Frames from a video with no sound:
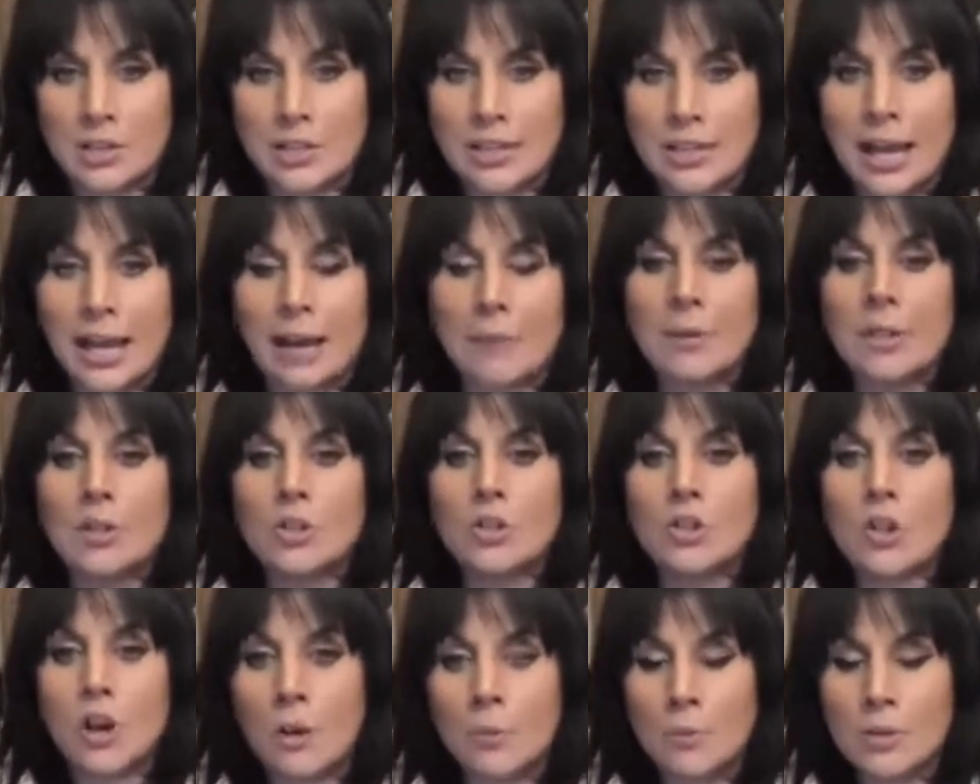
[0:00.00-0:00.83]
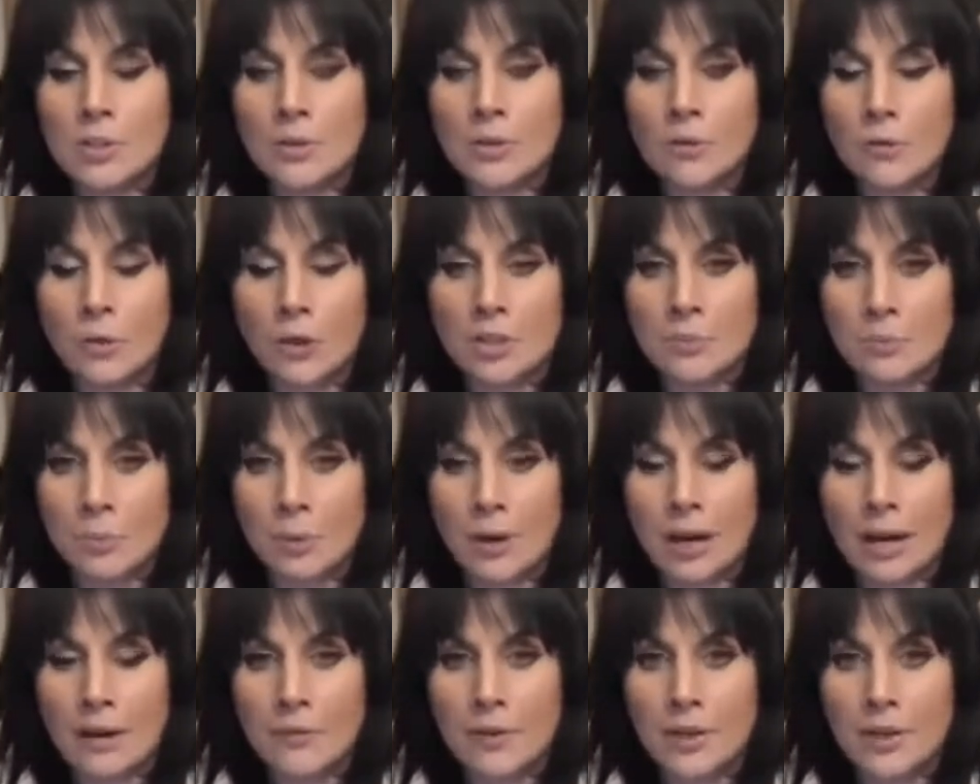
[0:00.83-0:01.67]
Does that mean John was a false
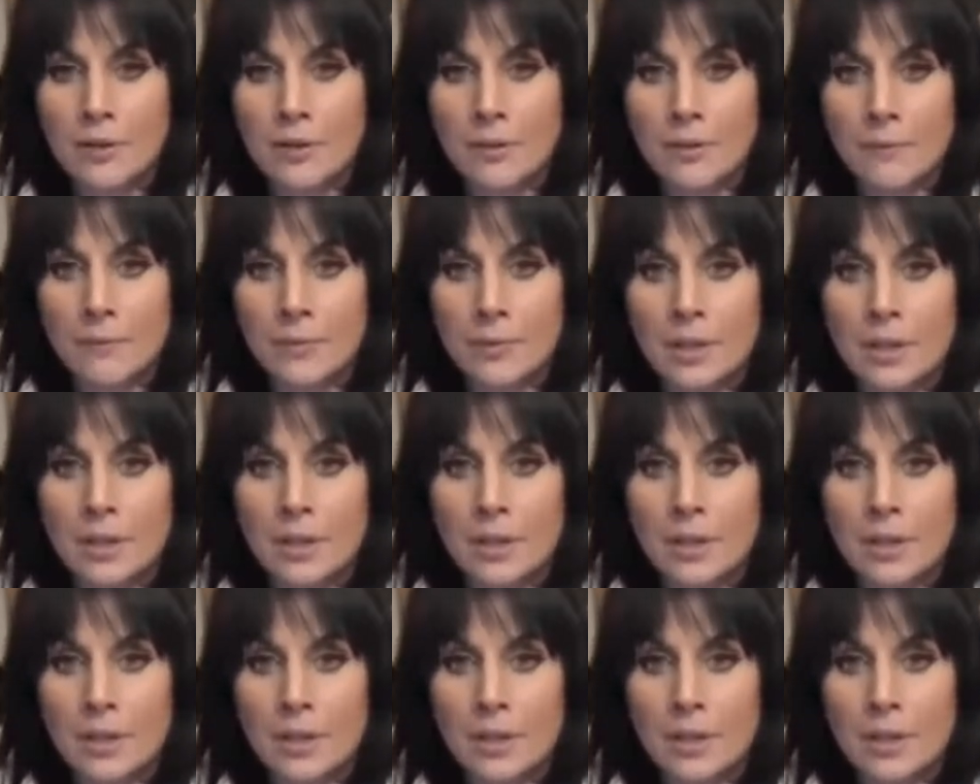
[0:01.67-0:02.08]
prophet?